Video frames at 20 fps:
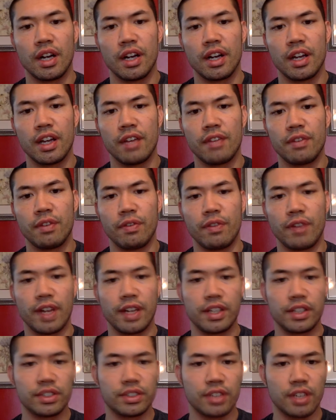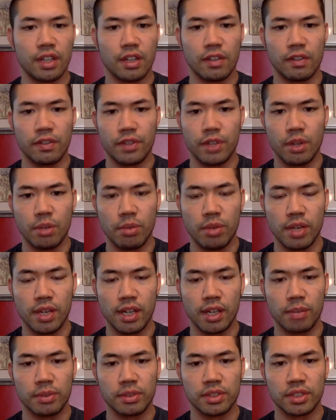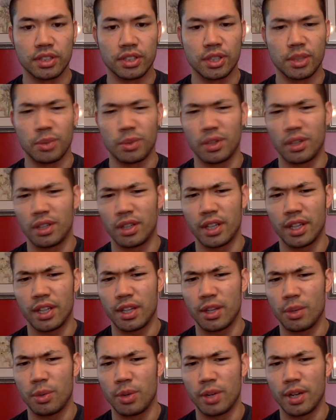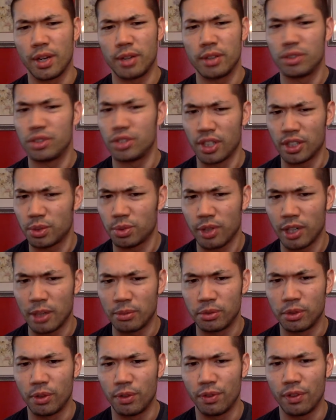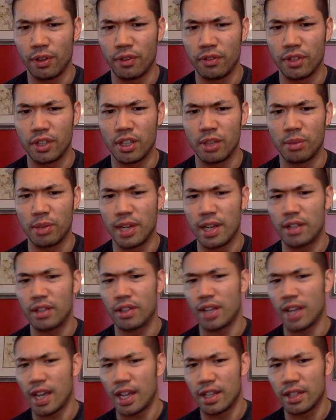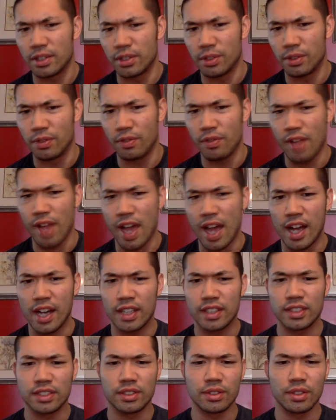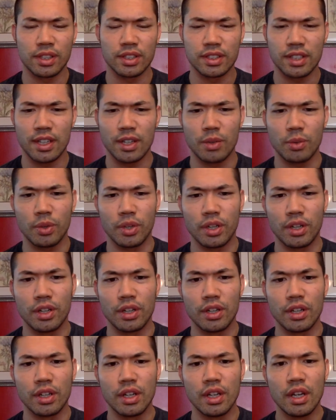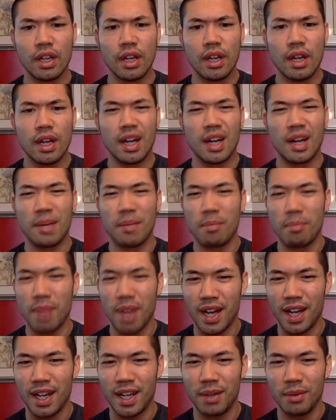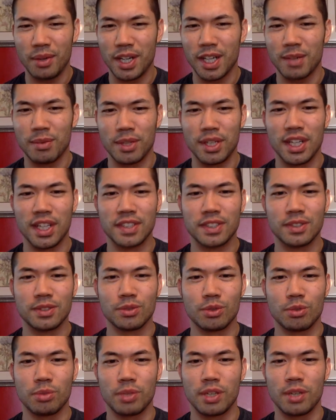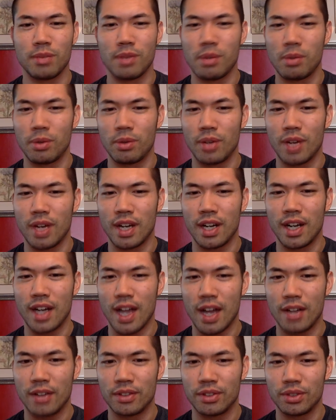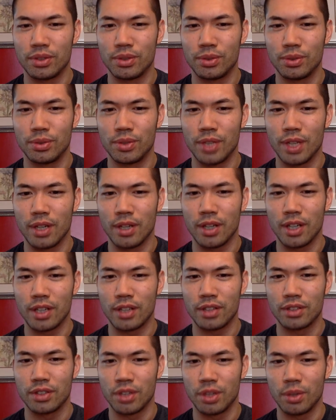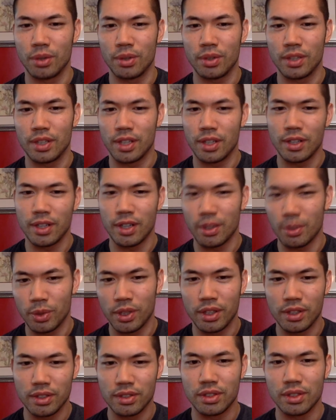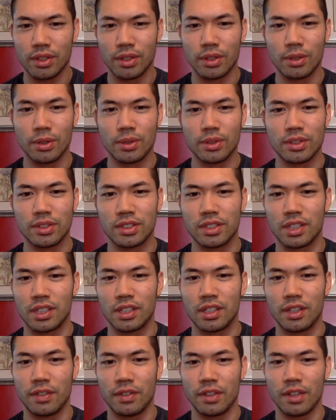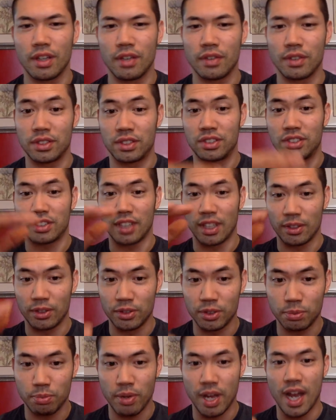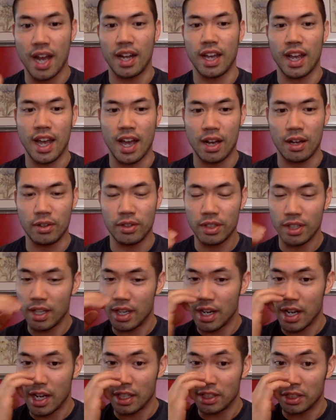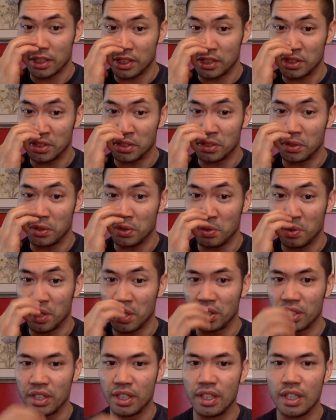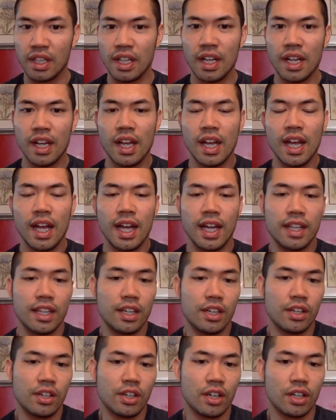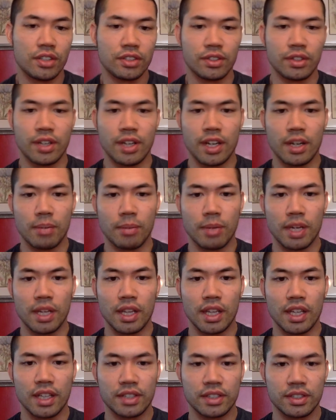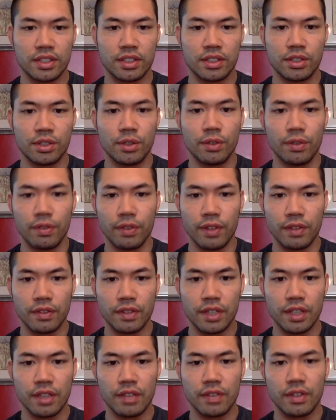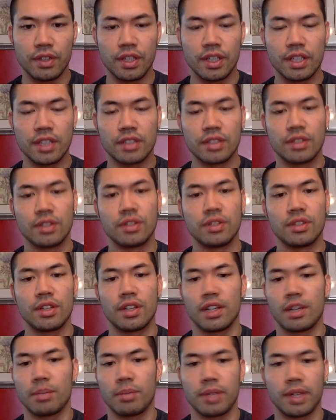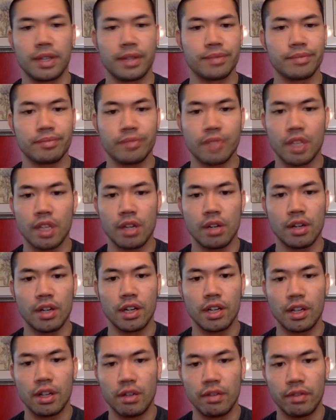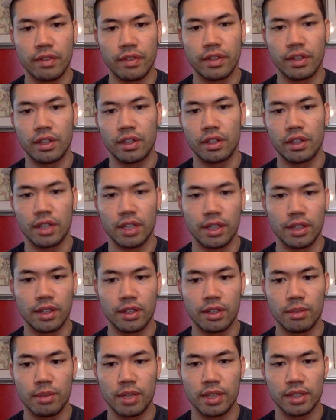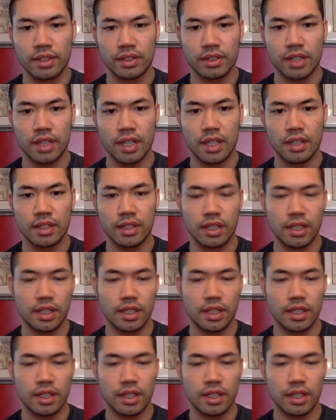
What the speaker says: If you find yourself, being in a position where like you just went up 250, but now you're gaining too fast, so that's kind of weird. My recommendation would be to maybe ride it out to another week or two to see if it settles back out and not change too quickly. And then you can also cut by less than 250 if you need to. You can cut by 150 or 100 to make a slight